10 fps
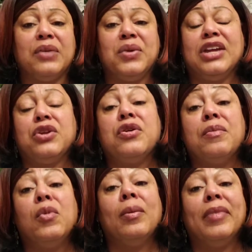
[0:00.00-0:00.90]
we can earn
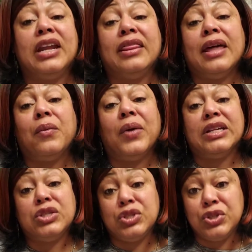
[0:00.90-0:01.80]
more money that way
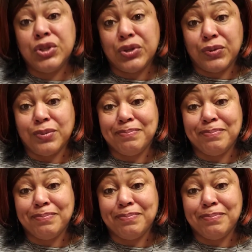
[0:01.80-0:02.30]
too.